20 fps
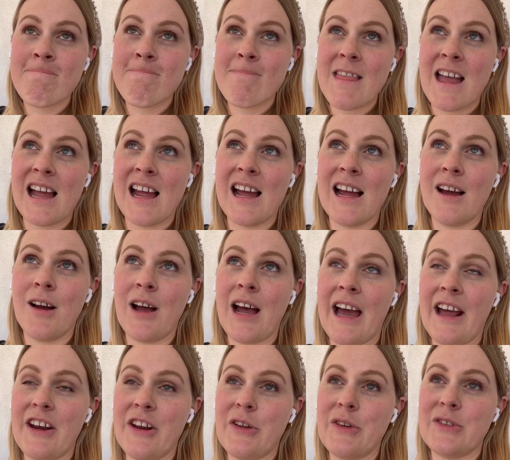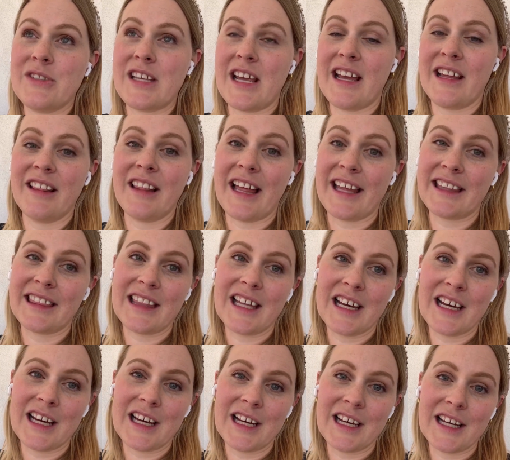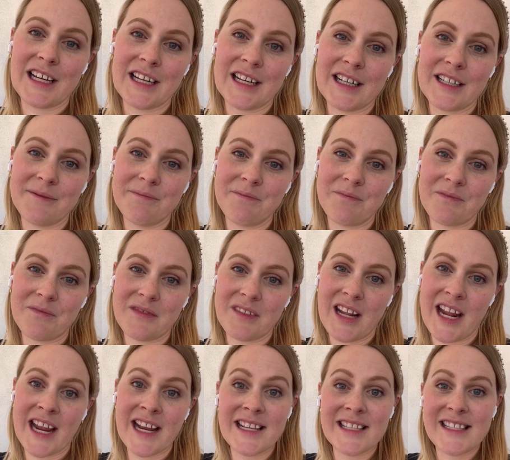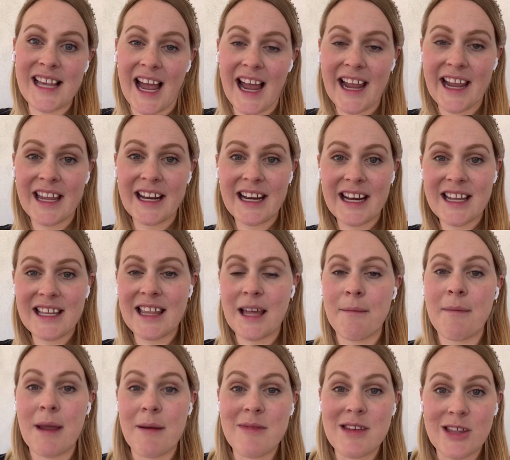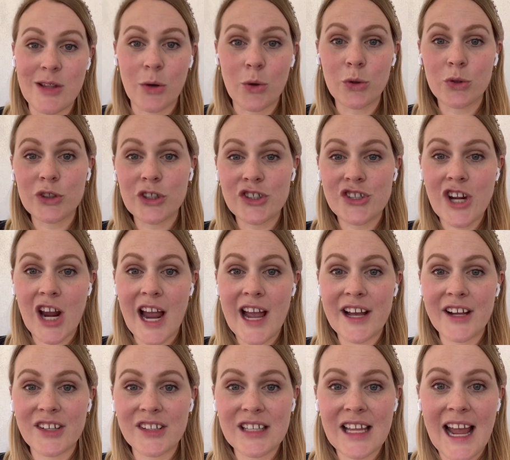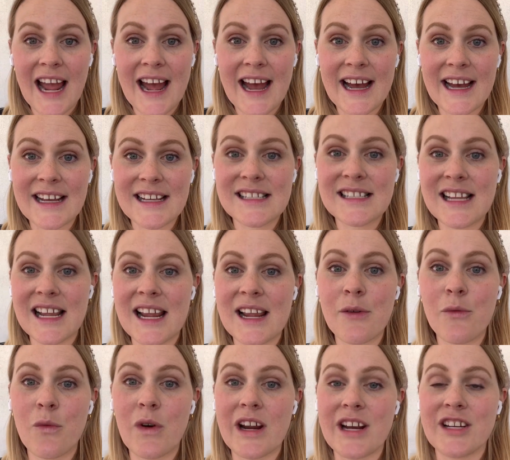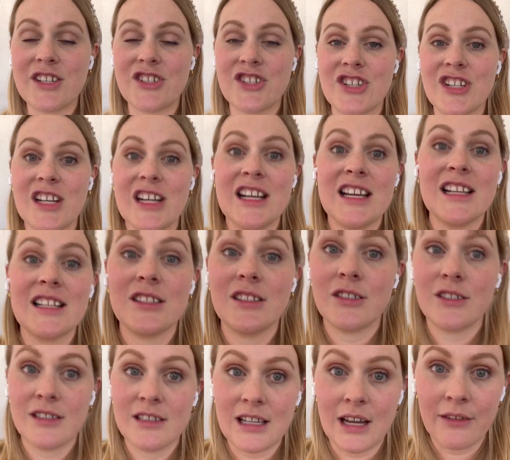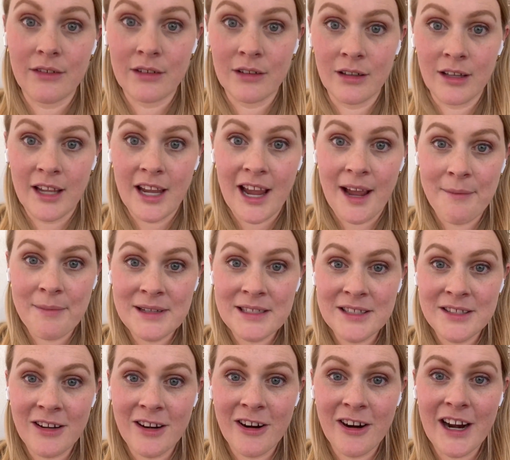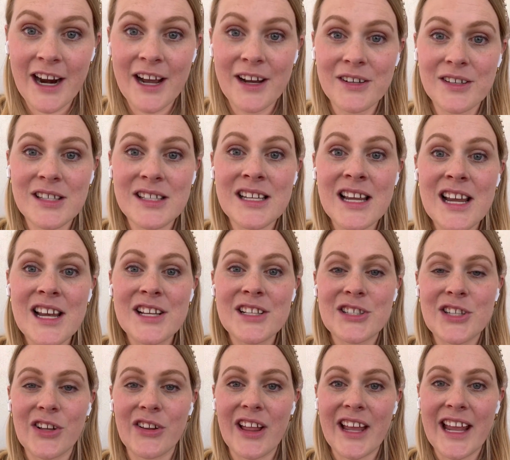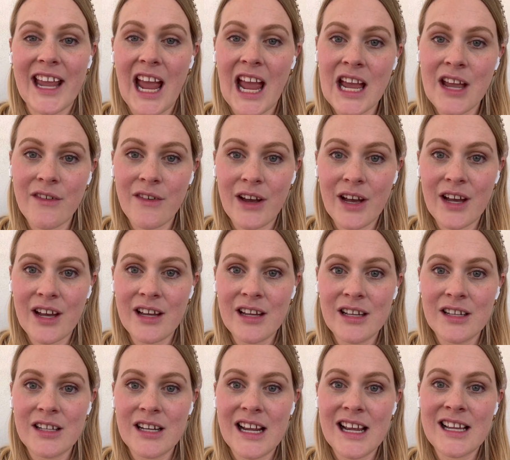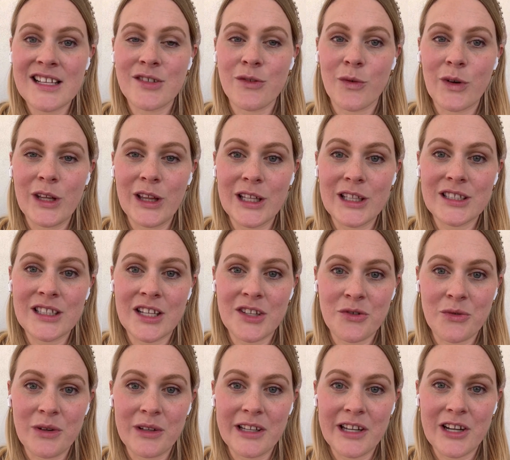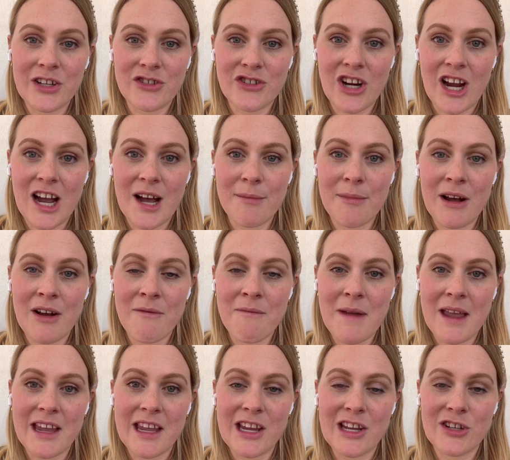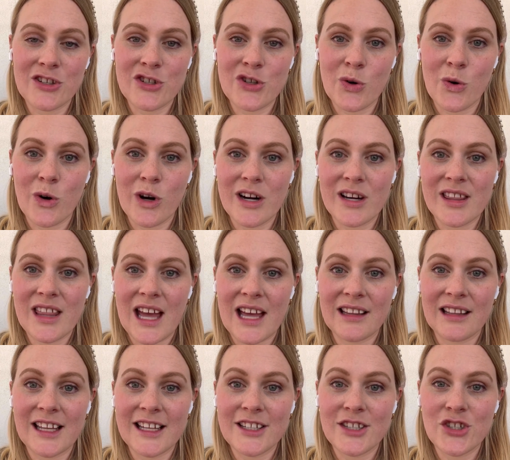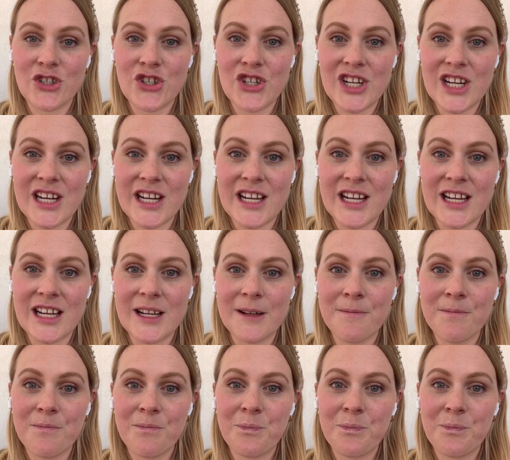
how do you say it, like the anxiety that maybe the older child has, which definitely happens in our house. So like Ava does a really good job of making sure that like she